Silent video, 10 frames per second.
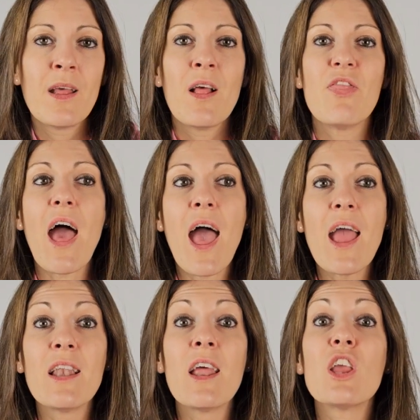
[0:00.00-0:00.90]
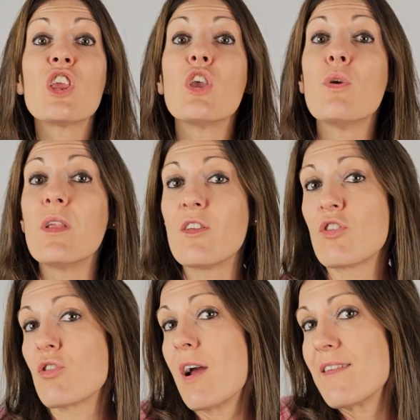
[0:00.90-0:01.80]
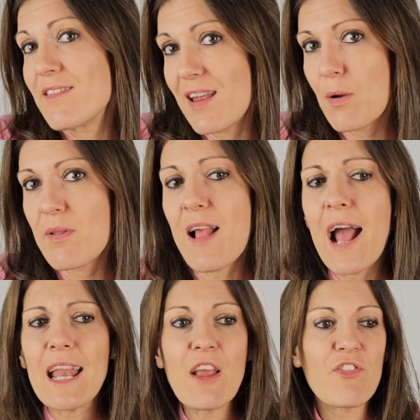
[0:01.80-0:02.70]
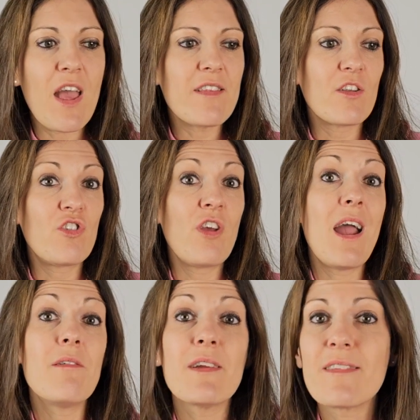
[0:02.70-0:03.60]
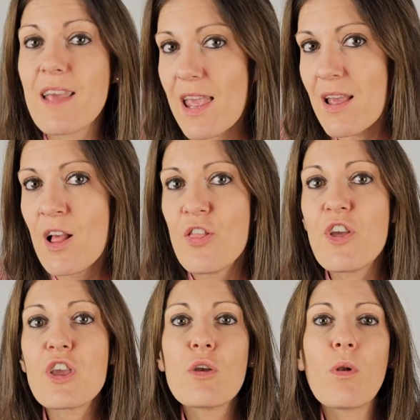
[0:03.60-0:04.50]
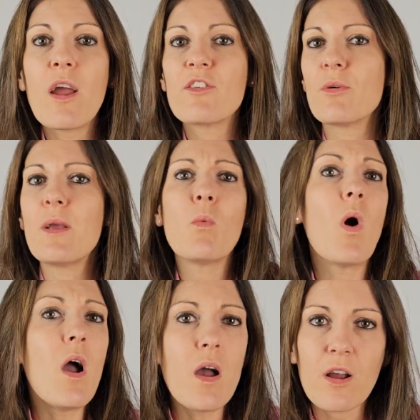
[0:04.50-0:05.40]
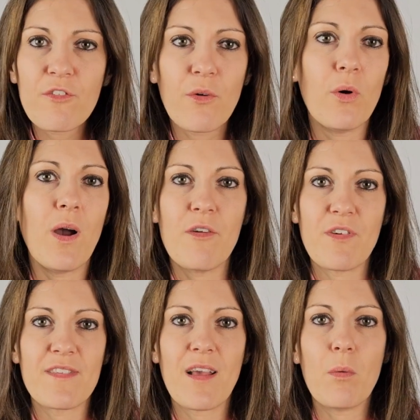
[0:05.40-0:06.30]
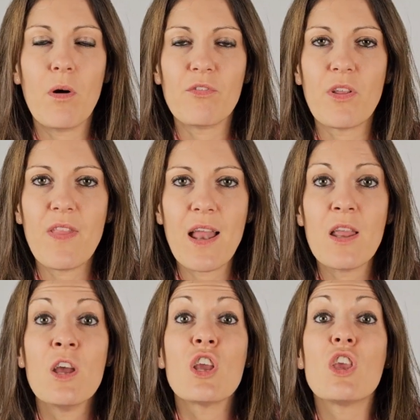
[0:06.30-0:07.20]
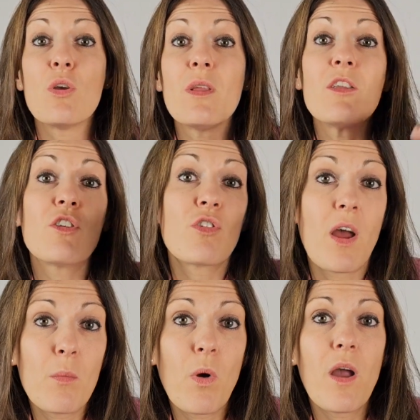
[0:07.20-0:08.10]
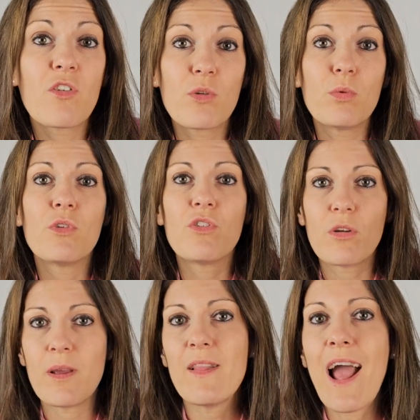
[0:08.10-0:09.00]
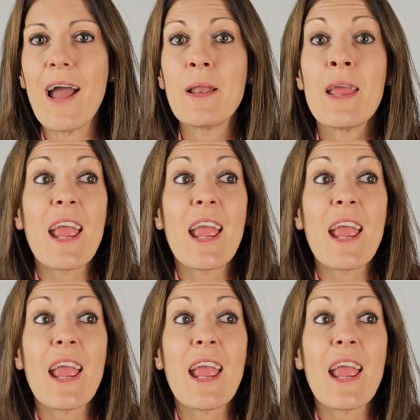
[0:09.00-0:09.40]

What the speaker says: then you need to try and stick with that. If there's a charity that you like doing work for every so often, then you need to try and work towards doing that.